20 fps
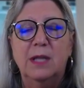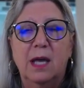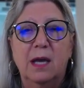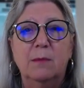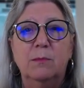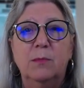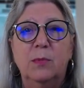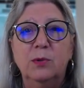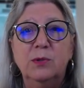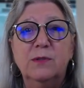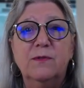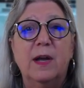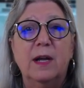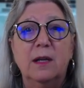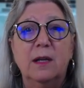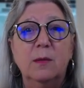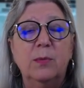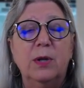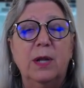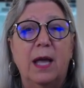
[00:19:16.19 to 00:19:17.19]
And that most
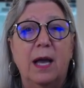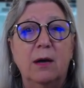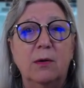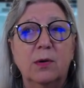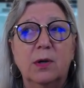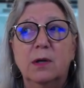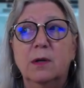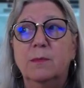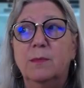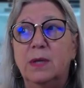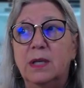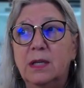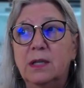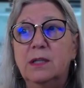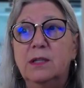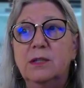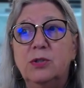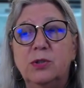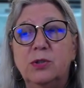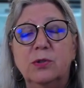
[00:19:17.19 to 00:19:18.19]
valuable outcome
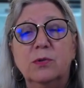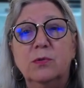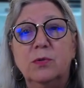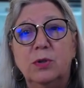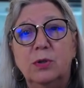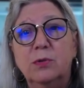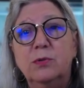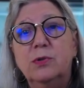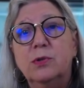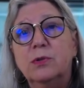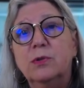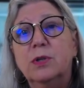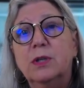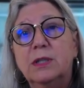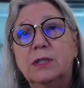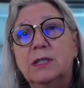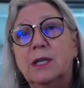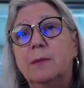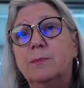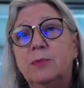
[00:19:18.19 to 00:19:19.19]
is your user
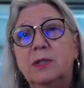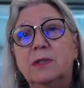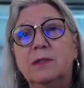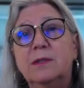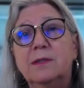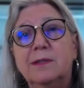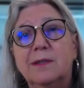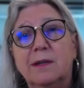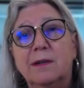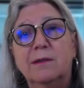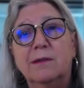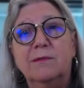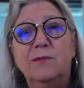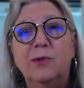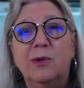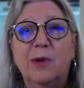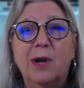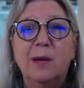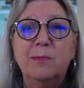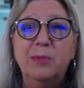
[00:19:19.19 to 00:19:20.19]
acceptance
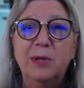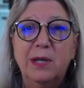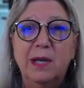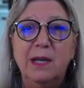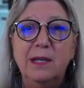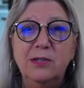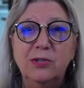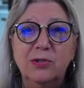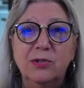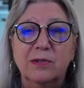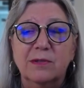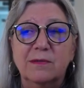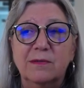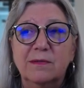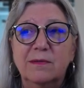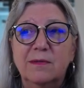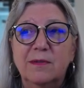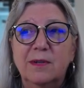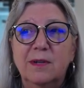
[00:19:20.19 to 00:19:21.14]
of your application.